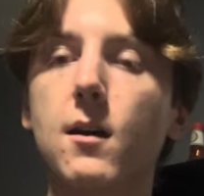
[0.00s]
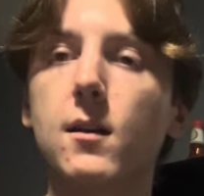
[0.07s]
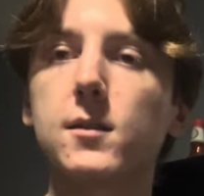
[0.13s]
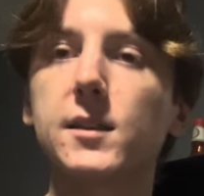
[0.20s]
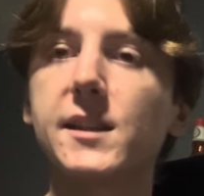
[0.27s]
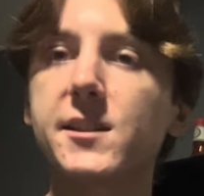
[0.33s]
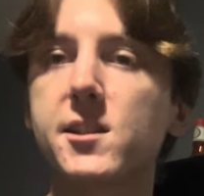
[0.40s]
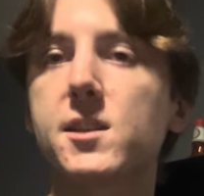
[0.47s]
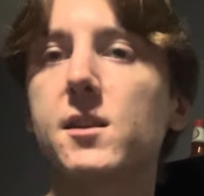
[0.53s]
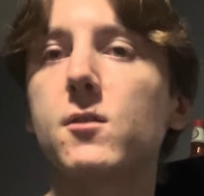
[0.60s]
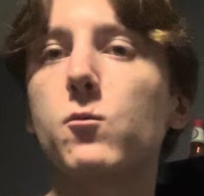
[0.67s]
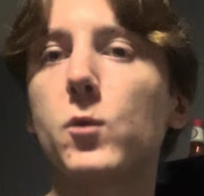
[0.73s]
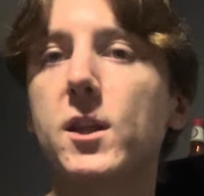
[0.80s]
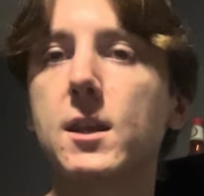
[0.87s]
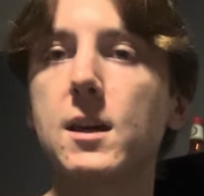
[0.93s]
listed
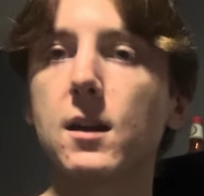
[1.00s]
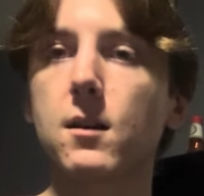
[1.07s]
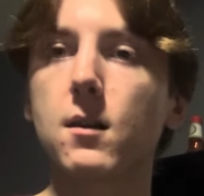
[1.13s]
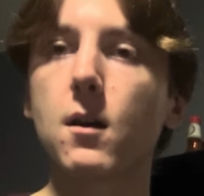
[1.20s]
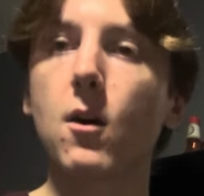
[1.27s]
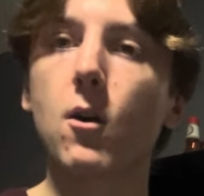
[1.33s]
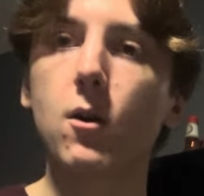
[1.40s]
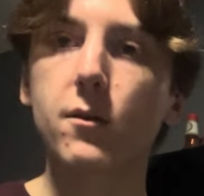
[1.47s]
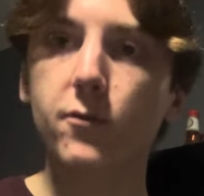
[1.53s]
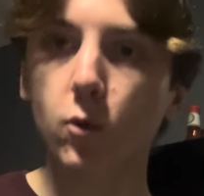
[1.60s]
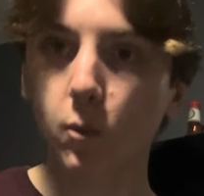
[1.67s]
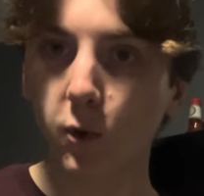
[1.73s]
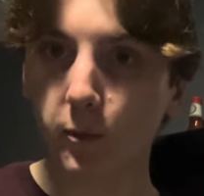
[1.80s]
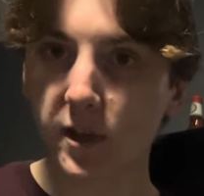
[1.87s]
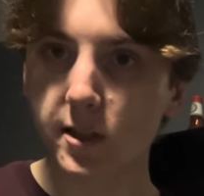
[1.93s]
within our
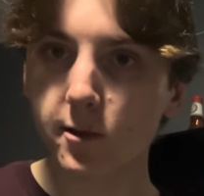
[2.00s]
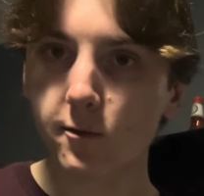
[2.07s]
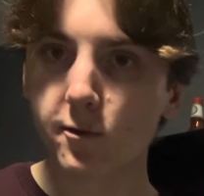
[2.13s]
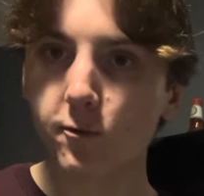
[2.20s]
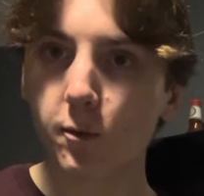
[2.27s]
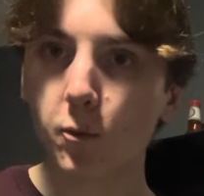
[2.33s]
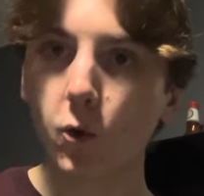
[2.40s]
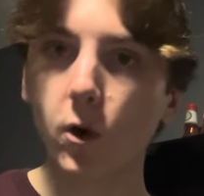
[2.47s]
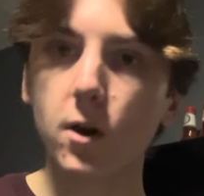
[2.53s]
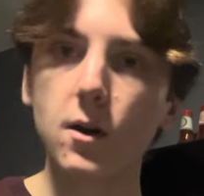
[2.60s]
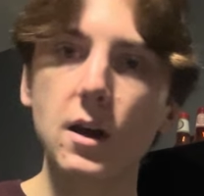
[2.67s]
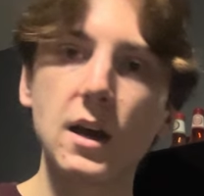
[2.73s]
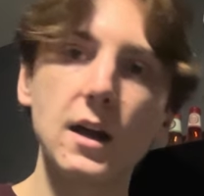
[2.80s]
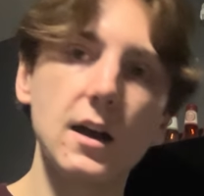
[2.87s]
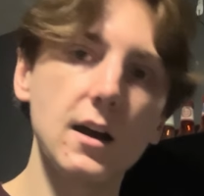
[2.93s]
formal business report.
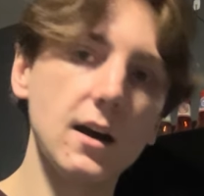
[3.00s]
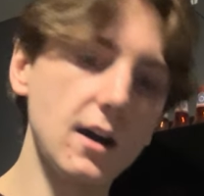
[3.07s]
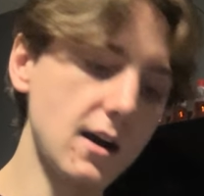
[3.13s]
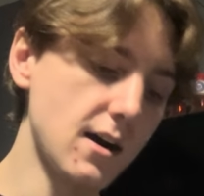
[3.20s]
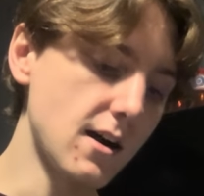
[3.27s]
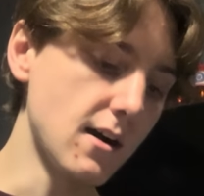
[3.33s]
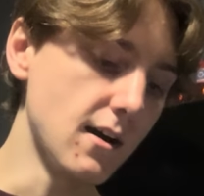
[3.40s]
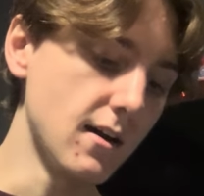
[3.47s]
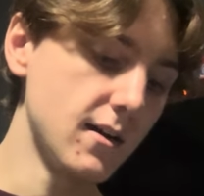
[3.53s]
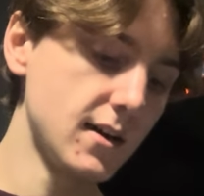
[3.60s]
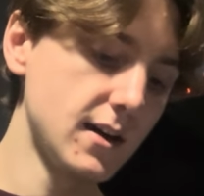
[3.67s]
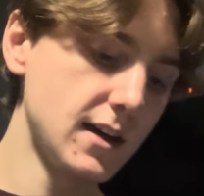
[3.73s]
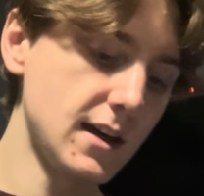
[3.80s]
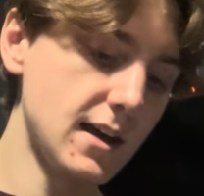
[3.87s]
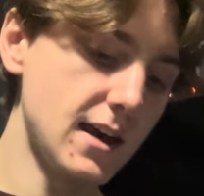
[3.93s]

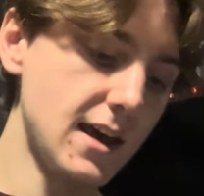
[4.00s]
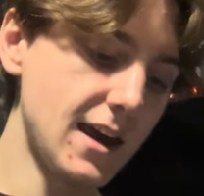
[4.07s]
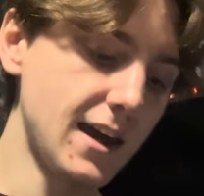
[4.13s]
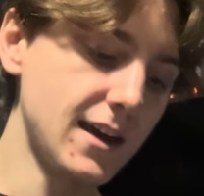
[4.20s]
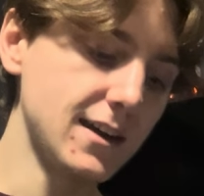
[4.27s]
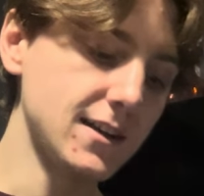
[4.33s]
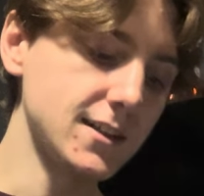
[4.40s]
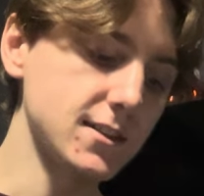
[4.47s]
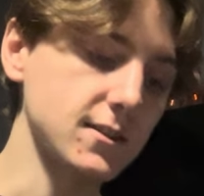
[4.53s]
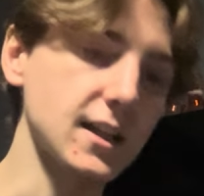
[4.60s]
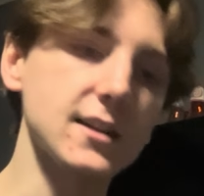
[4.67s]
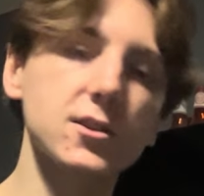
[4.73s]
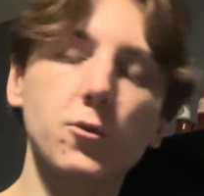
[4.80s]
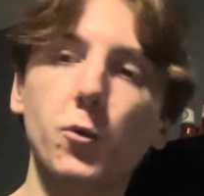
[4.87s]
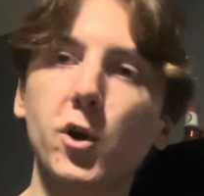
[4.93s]
And
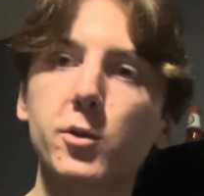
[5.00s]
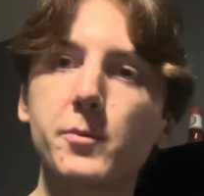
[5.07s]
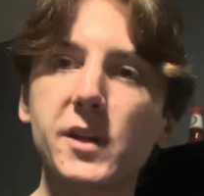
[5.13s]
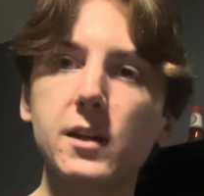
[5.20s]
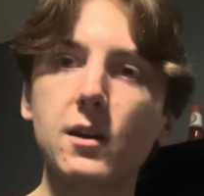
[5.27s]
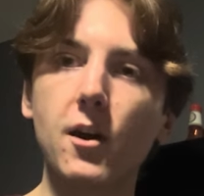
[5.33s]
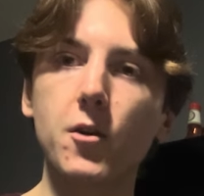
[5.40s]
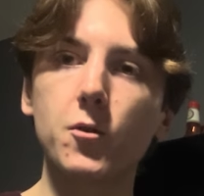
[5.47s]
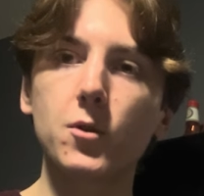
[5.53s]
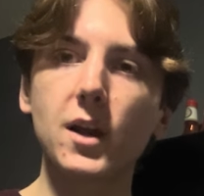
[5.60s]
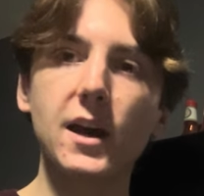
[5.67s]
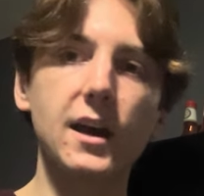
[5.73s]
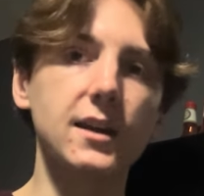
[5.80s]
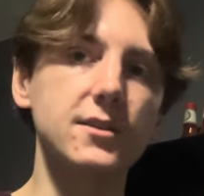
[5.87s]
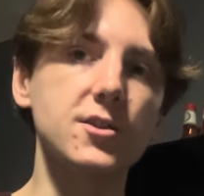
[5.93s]
let the word be known
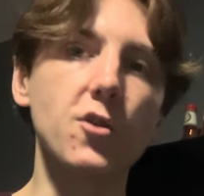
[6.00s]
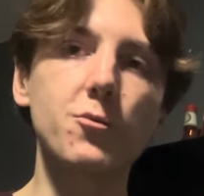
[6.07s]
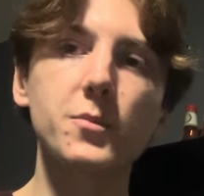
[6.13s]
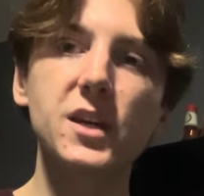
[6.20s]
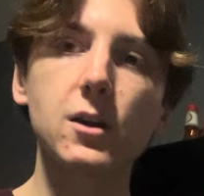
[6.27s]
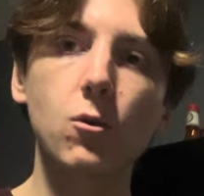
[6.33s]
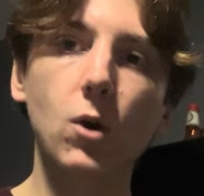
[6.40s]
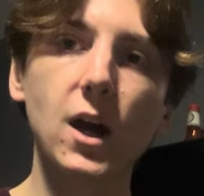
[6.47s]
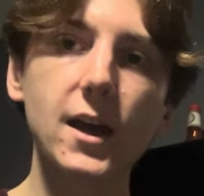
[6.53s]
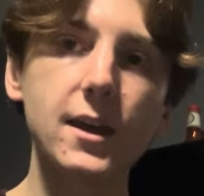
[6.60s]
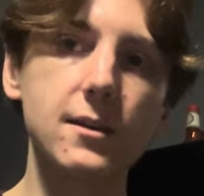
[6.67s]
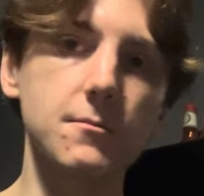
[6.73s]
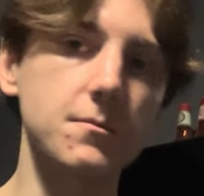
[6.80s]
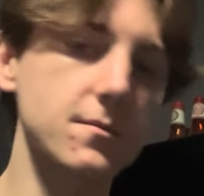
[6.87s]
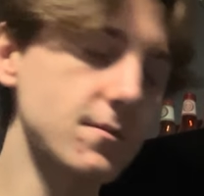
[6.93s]
and don't be quiet.
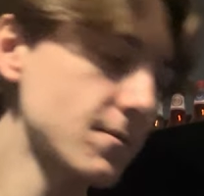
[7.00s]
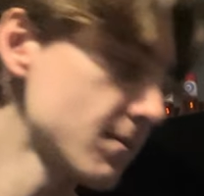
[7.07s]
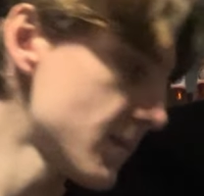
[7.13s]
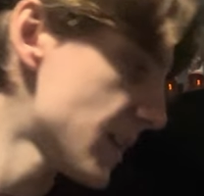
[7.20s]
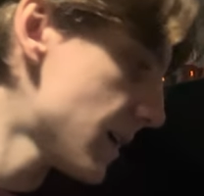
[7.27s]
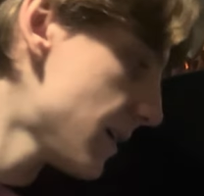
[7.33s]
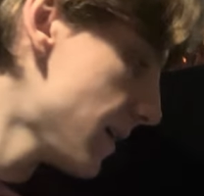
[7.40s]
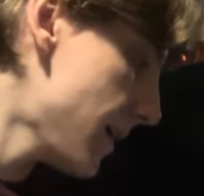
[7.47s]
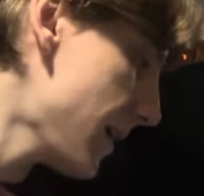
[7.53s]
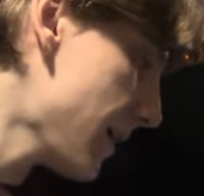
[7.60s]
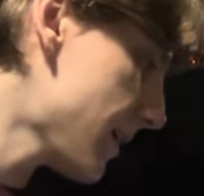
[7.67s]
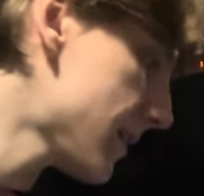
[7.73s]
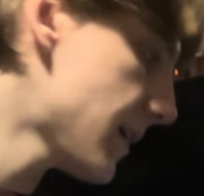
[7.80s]
And